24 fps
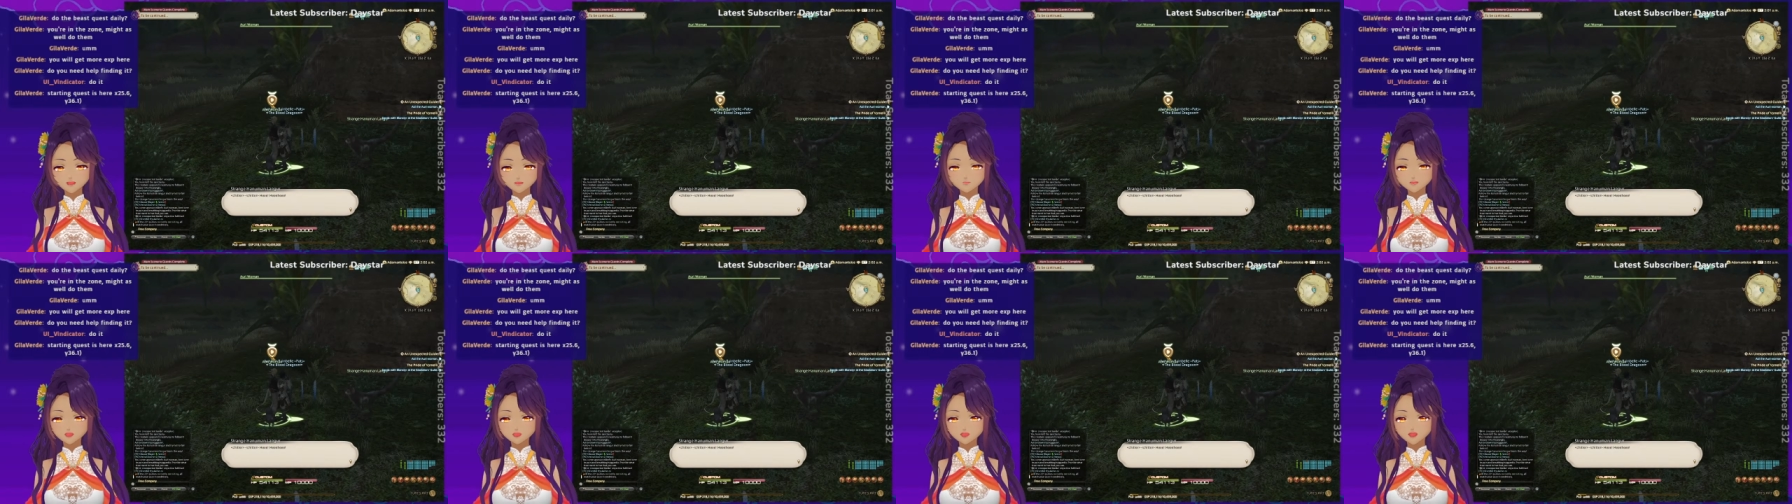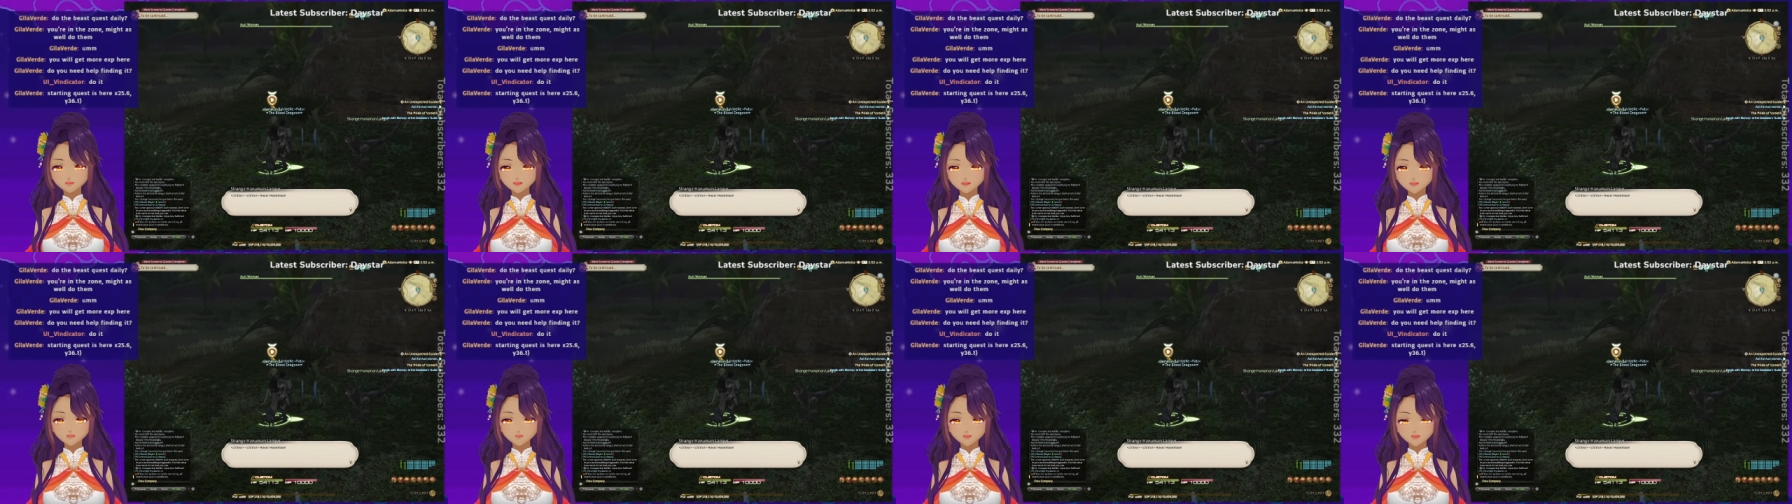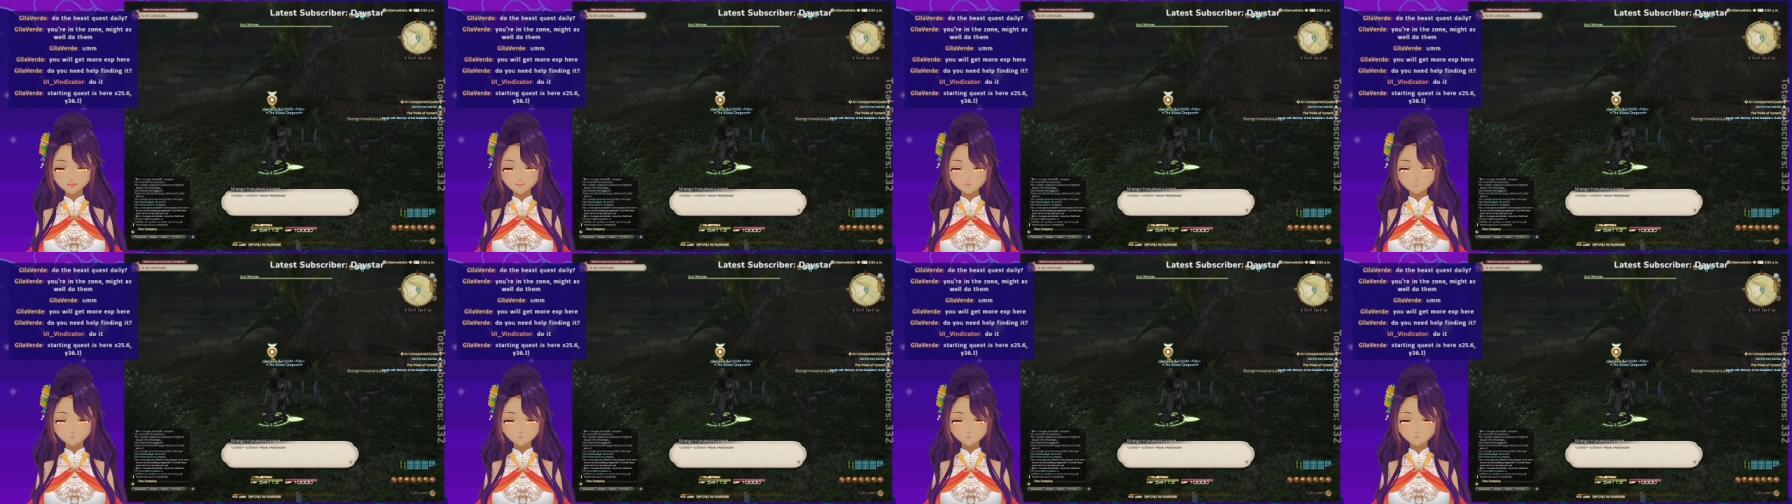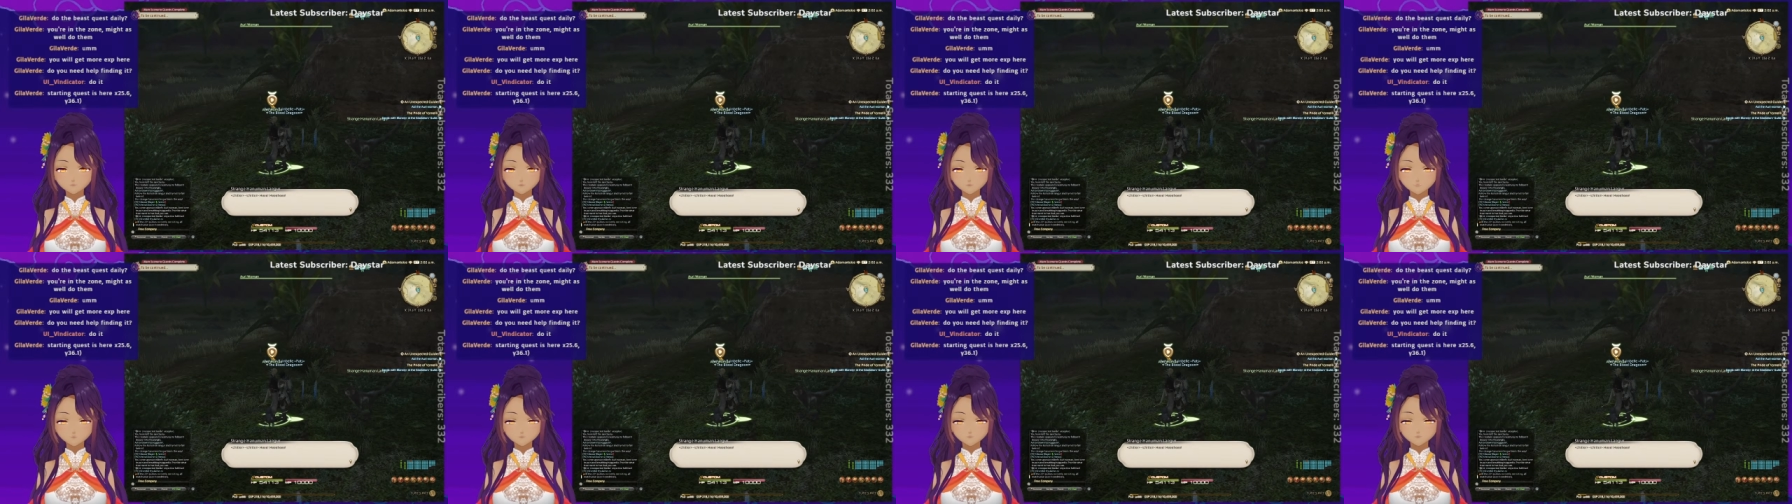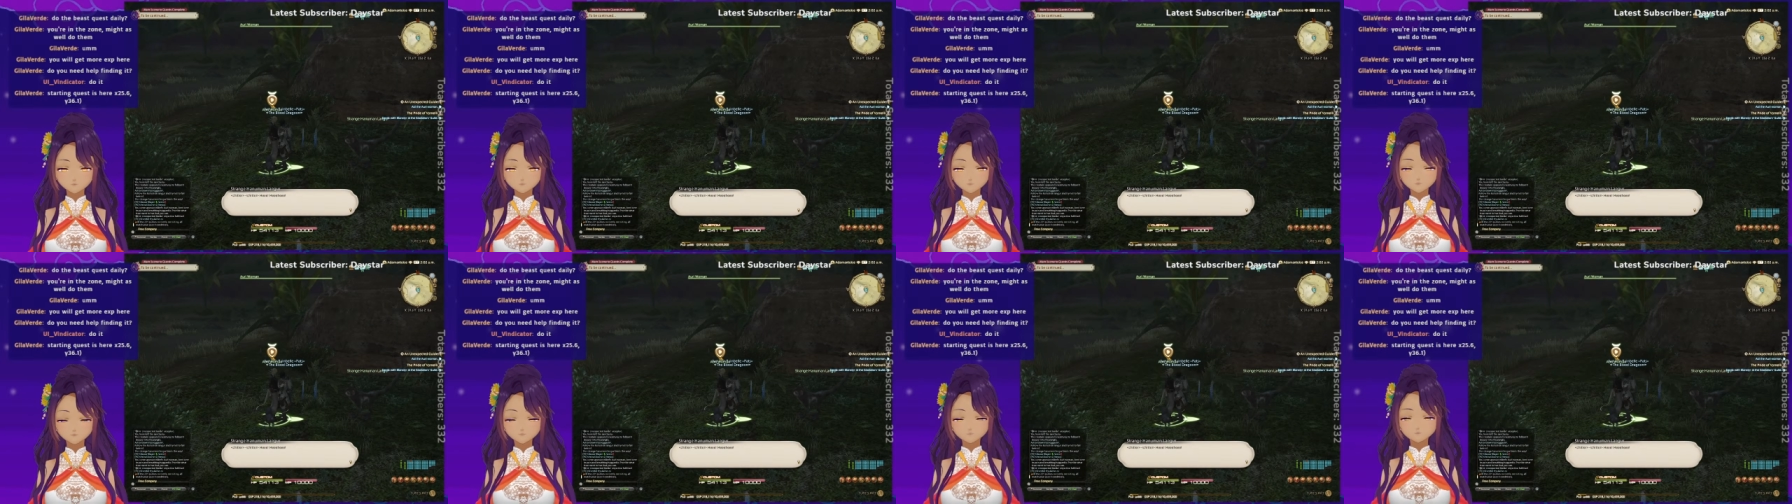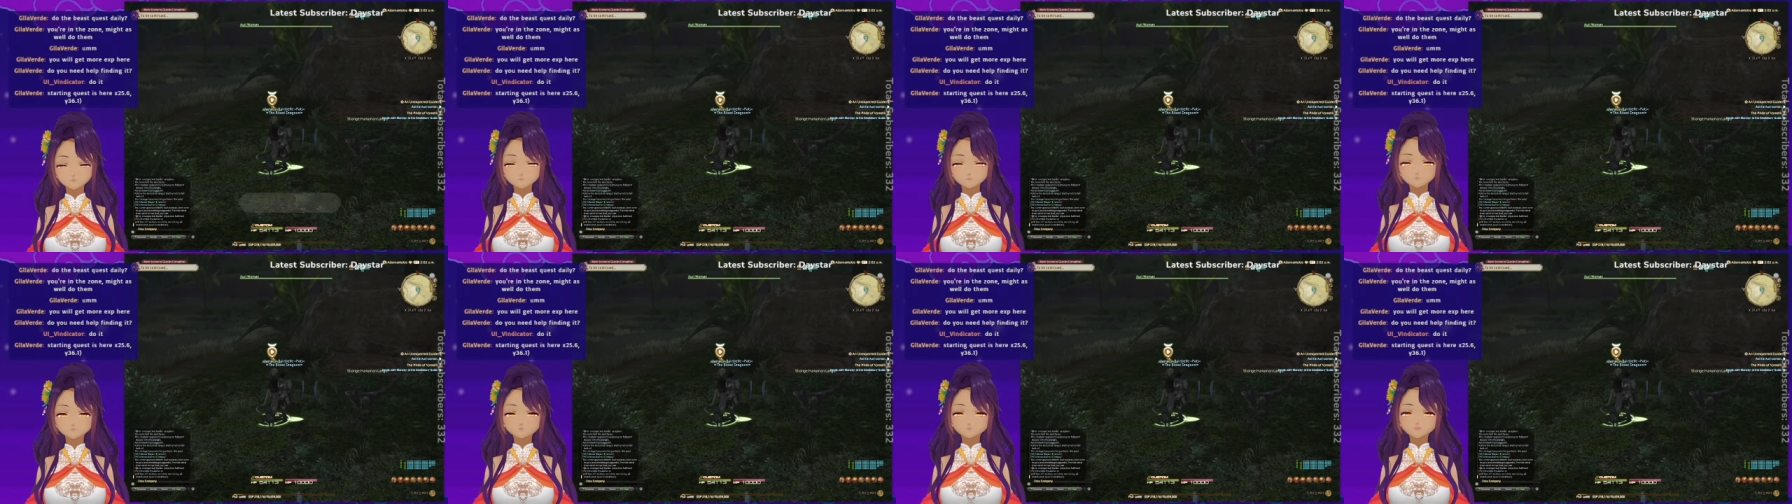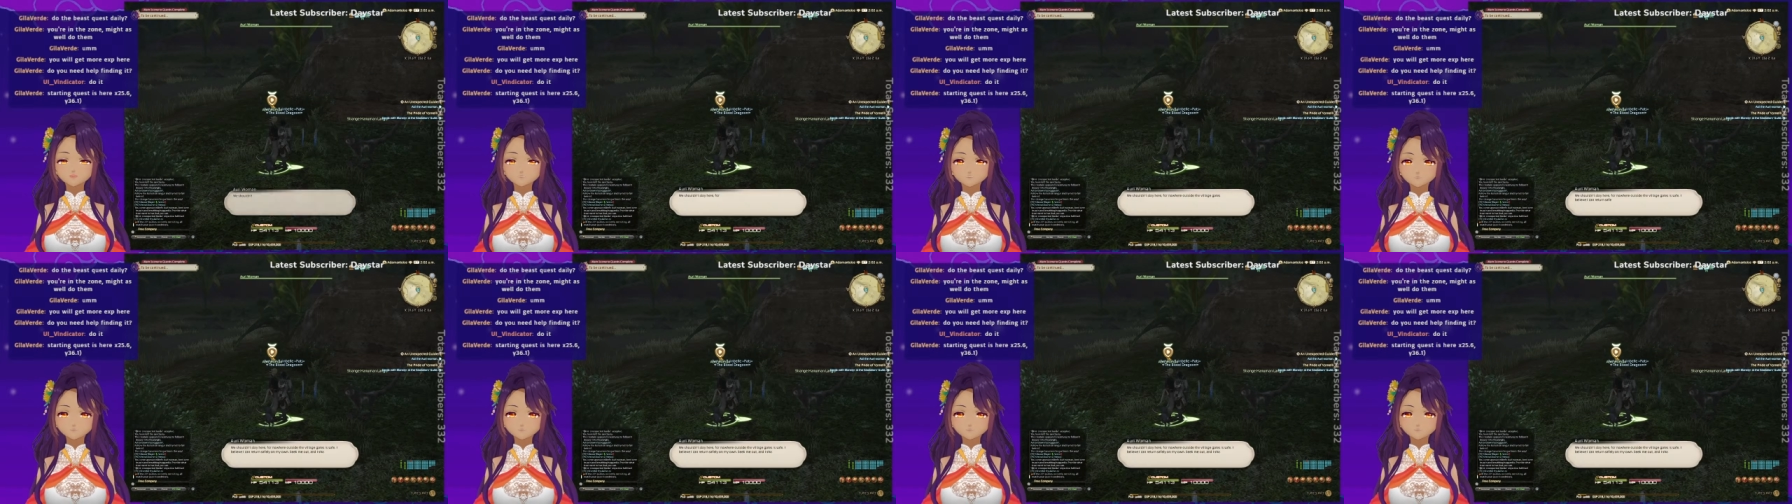little monkey. Yee! Yee!